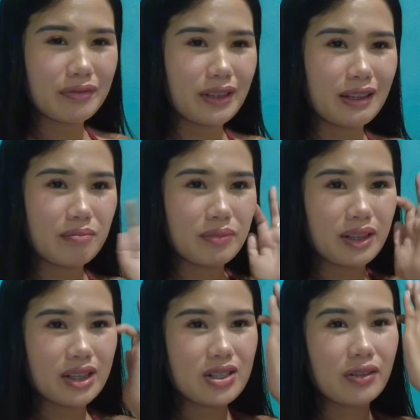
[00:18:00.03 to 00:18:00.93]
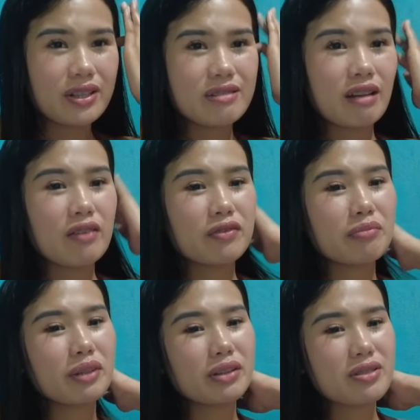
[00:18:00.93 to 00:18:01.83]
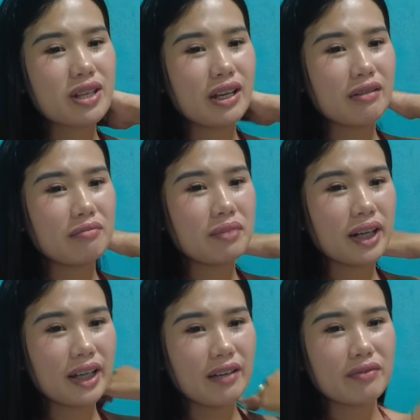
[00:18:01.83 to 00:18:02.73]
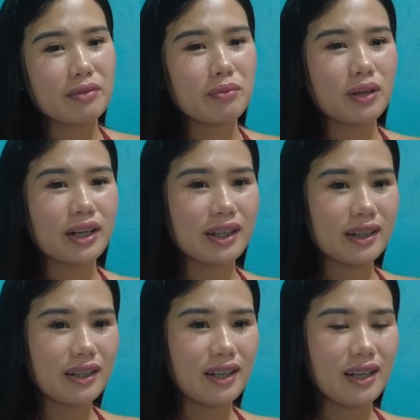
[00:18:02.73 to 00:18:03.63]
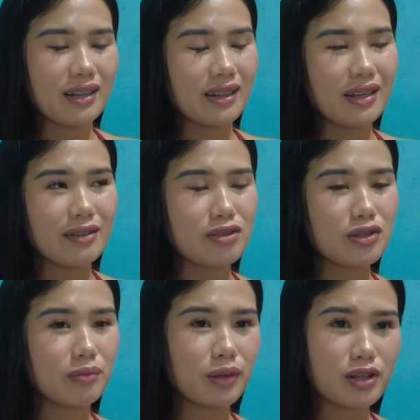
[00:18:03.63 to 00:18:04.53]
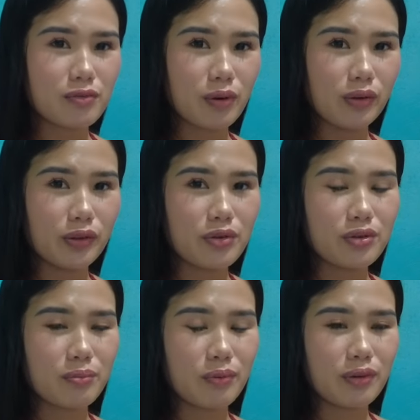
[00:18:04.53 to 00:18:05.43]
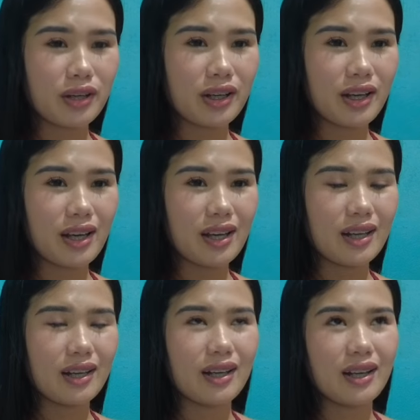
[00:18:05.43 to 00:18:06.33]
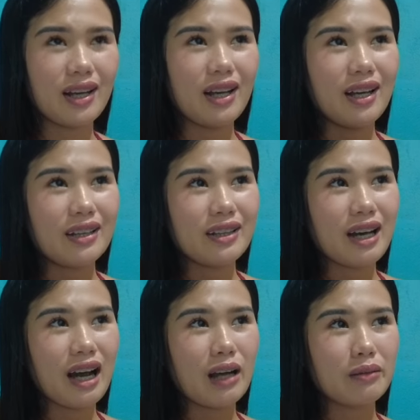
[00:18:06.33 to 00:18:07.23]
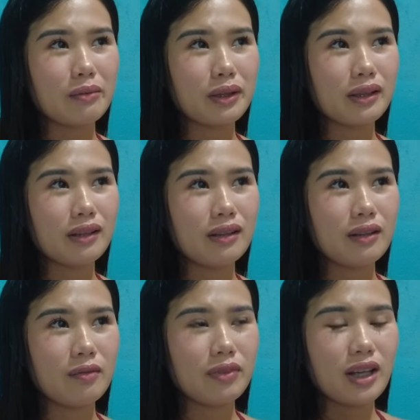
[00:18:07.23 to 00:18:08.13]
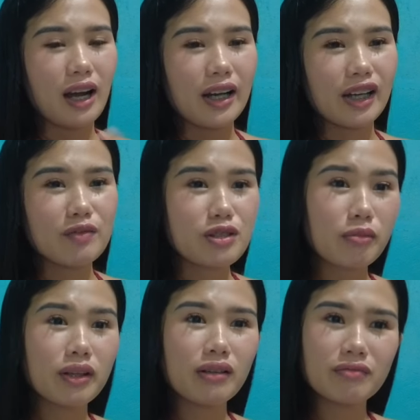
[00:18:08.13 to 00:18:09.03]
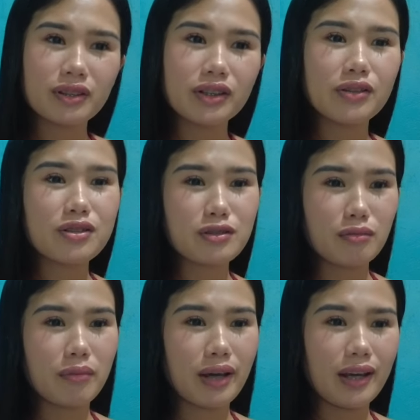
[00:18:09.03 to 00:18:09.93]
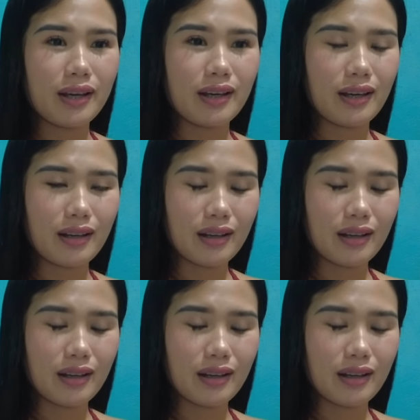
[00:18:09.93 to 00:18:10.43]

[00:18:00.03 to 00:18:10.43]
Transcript: Philippines. So it's time for me to say goodbye, everyone. Thank you so much for all your support. And yeah, I have so many videos to make